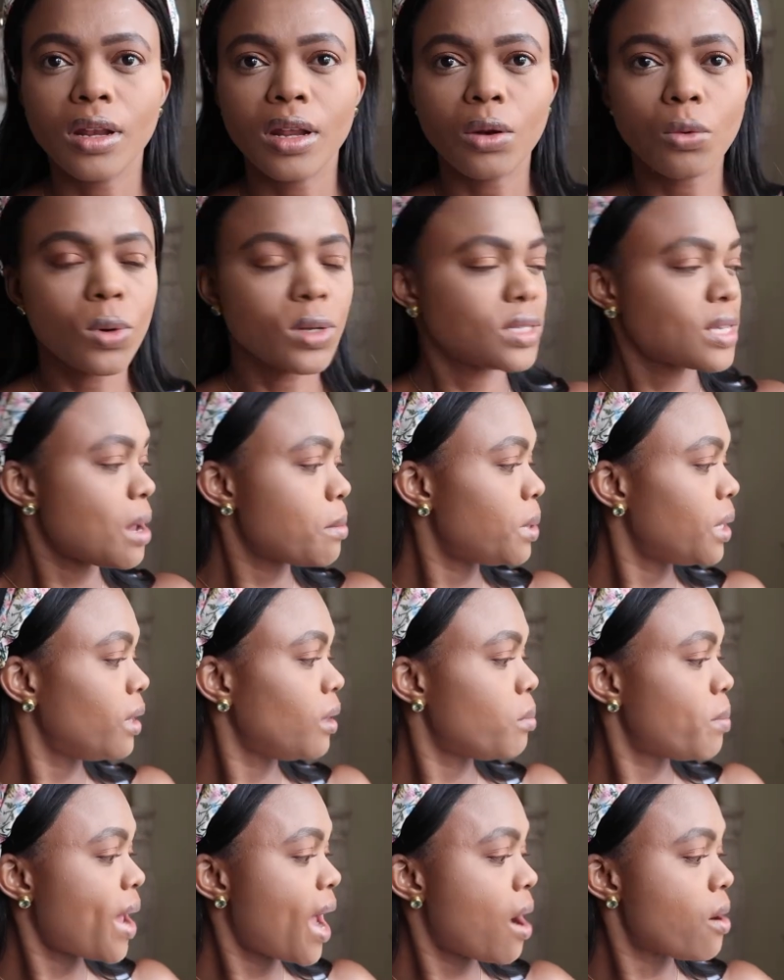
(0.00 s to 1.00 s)
then once I blend
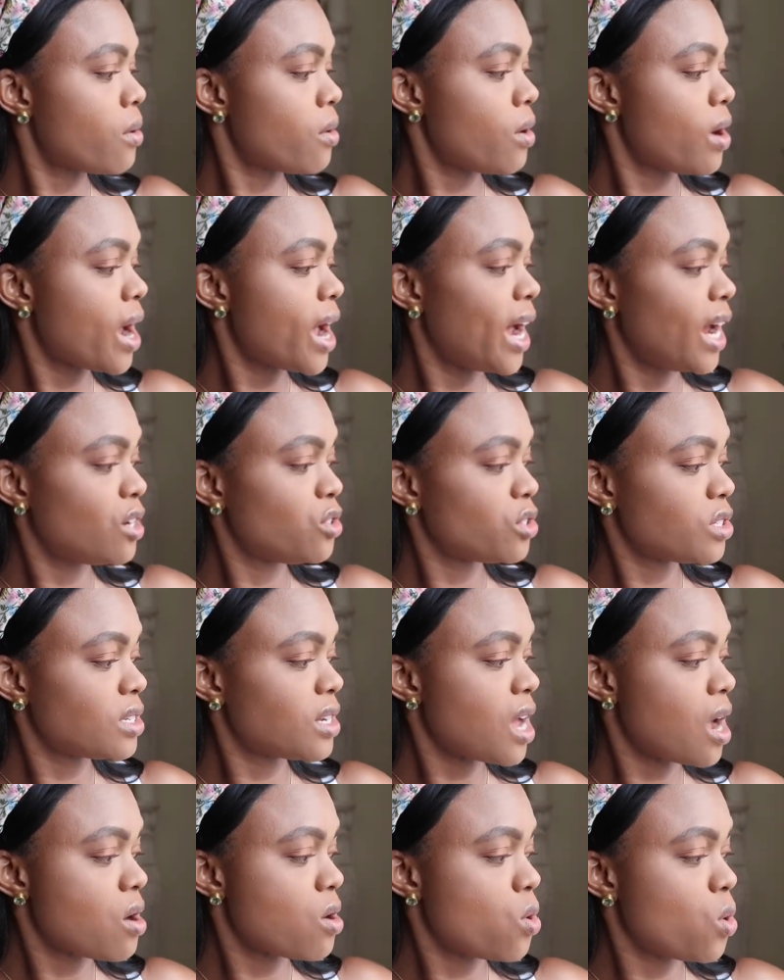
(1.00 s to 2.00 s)
the powder, I just
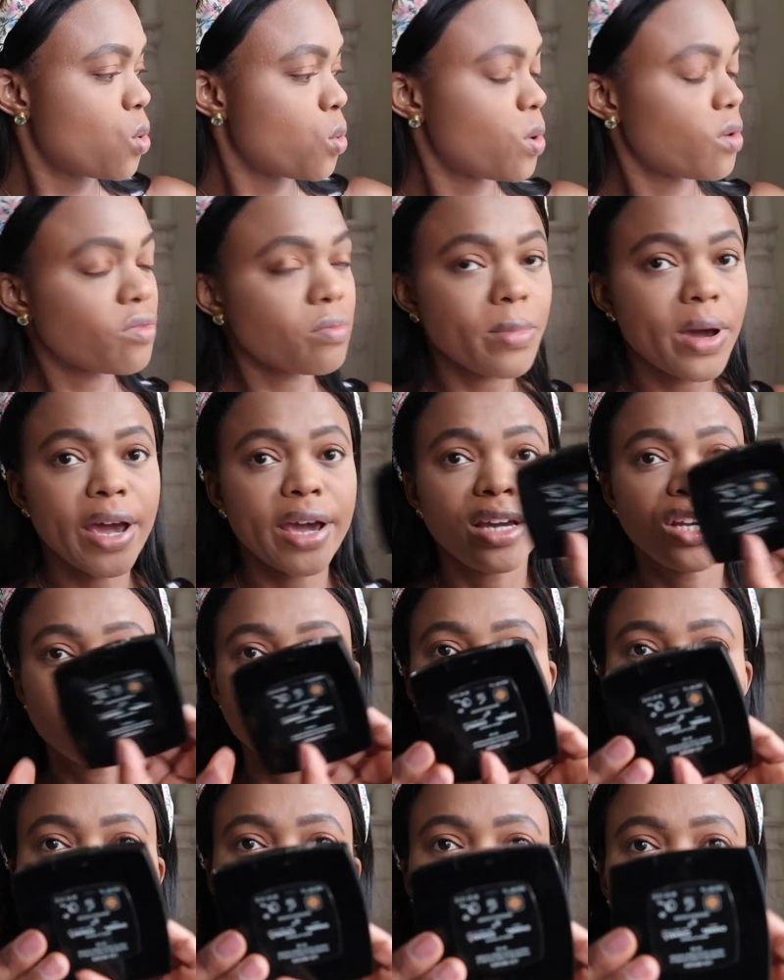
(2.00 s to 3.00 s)
now go with my
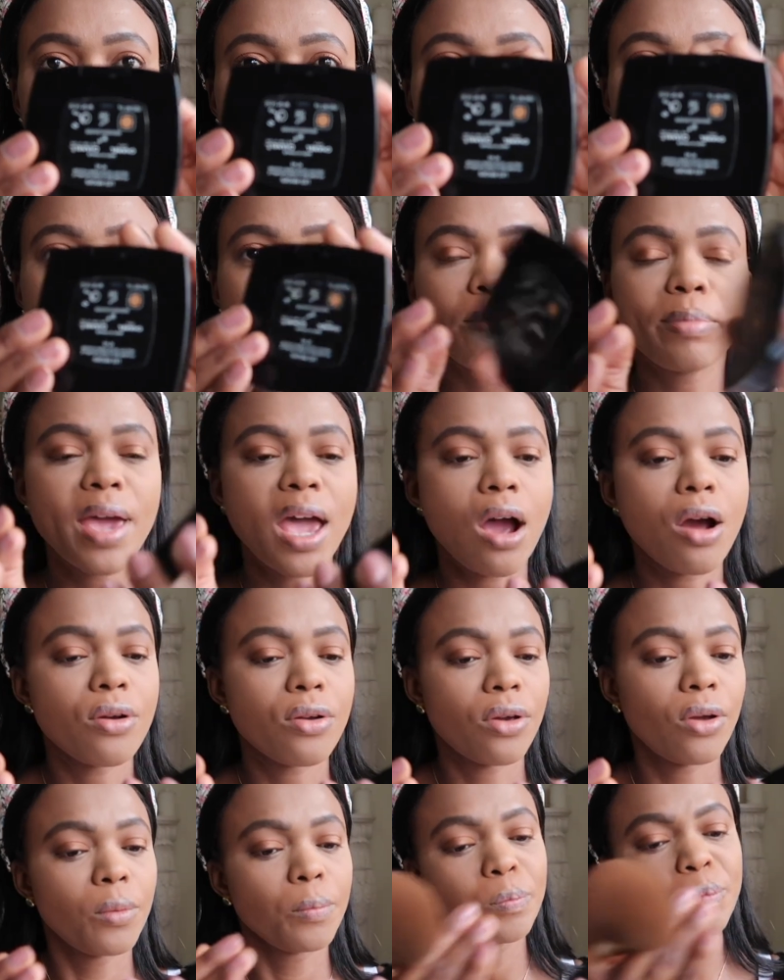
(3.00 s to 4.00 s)
Chanel
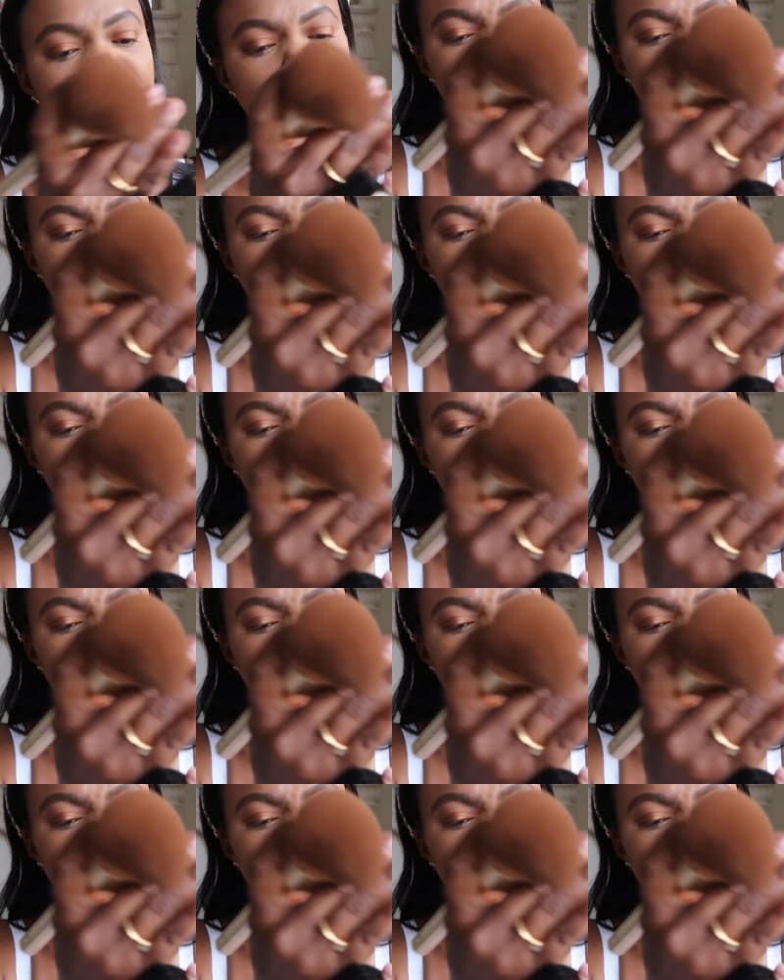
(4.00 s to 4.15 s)
powder.